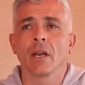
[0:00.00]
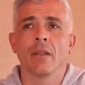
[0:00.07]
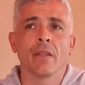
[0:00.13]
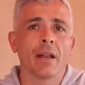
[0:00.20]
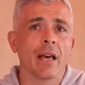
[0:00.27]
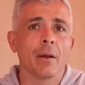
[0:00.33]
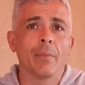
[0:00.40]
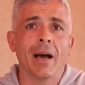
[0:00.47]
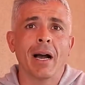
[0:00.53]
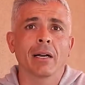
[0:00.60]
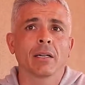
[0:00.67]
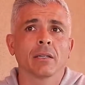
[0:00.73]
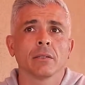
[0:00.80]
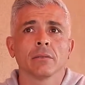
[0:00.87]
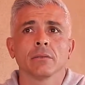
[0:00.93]
and then head
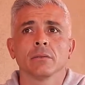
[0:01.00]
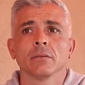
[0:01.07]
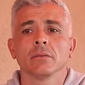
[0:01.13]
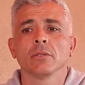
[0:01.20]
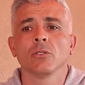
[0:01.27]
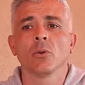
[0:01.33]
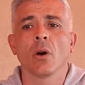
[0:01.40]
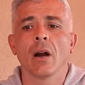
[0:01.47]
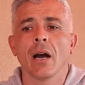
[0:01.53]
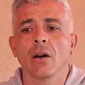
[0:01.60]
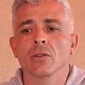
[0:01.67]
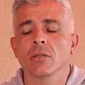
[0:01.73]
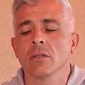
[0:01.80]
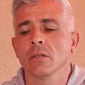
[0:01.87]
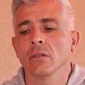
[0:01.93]
back to our
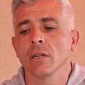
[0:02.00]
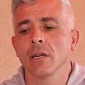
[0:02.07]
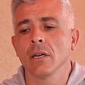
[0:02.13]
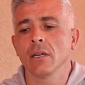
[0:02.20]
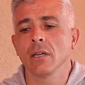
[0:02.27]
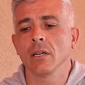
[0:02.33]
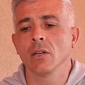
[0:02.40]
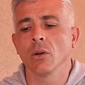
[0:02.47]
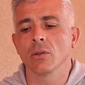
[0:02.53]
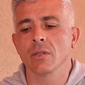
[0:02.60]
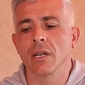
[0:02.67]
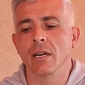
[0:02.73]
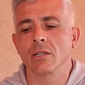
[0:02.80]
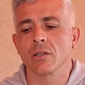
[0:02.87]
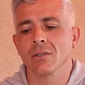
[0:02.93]
house in
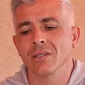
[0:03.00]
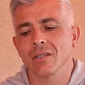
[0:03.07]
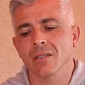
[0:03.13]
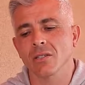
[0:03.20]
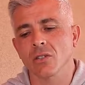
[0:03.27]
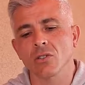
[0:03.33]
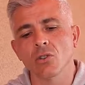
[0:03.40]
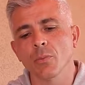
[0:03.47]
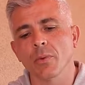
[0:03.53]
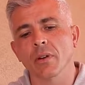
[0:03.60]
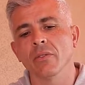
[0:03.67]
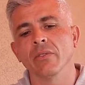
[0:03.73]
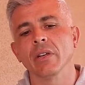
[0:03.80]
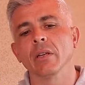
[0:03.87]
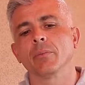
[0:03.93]
Colts Neck. So it's a super
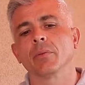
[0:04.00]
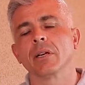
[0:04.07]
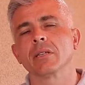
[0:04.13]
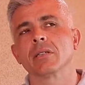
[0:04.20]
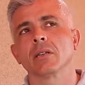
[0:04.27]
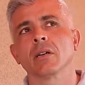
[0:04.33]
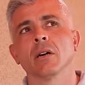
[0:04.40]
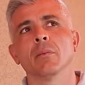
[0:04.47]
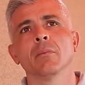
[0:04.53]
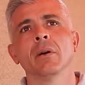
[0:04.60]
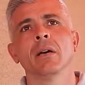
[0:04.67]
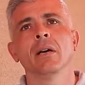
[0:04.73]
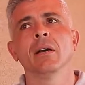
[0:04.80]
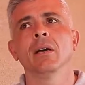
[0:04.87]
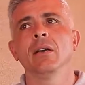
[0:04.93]
convenient place to come.
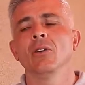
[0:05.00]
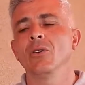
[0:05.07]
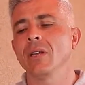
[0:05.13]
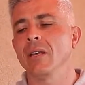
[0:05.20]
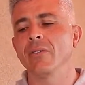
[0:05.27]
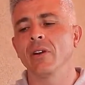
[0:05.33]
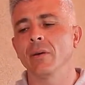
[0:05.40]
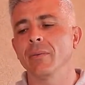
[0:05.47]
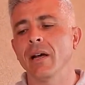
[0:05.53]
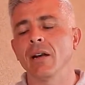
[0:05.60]
You can even come